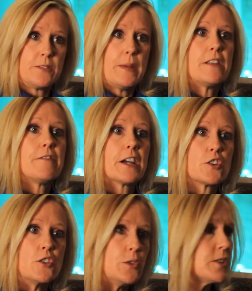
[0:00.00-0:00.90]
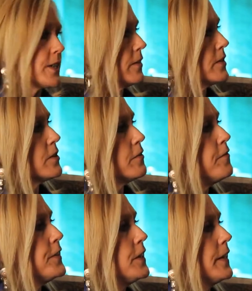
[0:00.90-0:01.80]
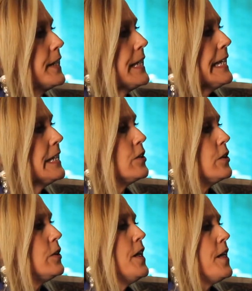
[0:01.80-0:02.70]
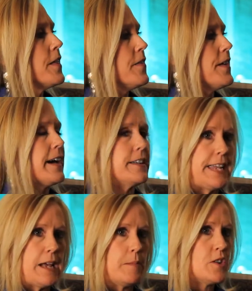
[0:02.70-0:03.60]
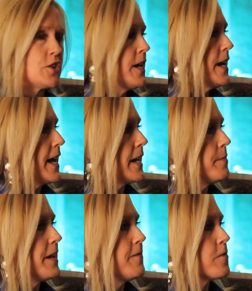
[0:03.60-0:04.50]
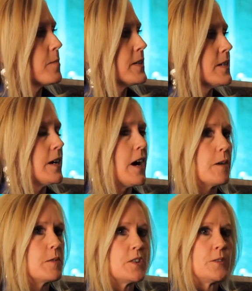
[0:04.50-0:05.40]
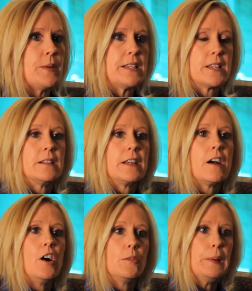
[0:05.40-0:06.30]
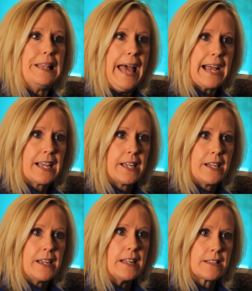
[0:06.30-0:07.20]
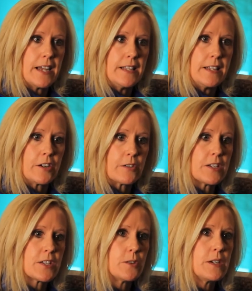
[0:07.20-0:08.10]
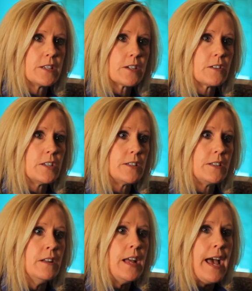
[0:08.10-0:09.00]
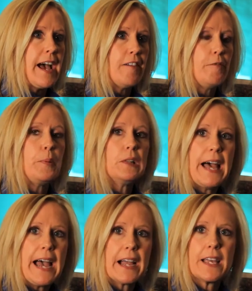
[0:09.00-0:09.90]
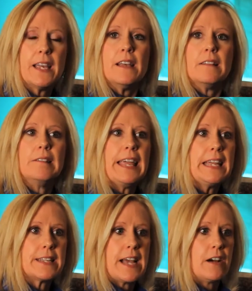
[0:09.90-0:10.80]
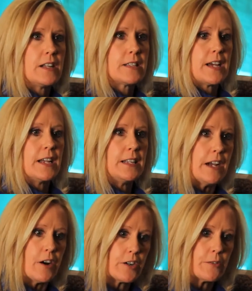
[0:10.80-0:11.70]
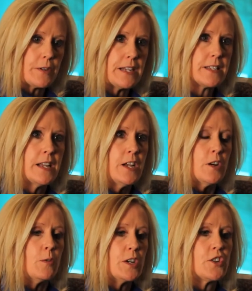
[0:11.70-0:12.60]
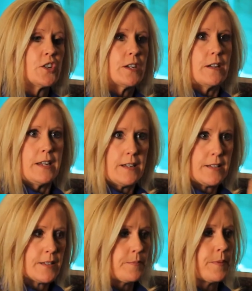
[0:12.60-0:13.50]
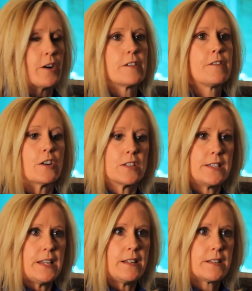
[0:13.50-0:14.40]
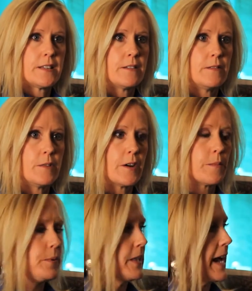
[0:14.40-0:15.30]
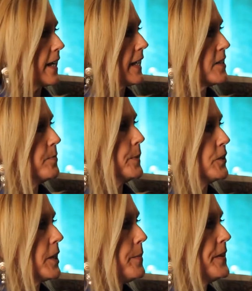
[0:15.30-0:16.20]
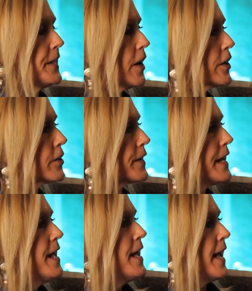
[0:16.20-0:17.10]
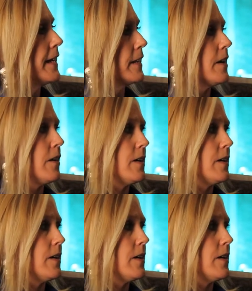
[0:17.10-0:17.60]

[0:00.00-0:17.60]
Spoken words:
manufacture new cells to fill and heal that damage. And I may form a scar, which is basically called plaque inside the artery. So we start to have plaque laying down inside the arteries, which is part of heart disease, where plaque gets built up in the artery and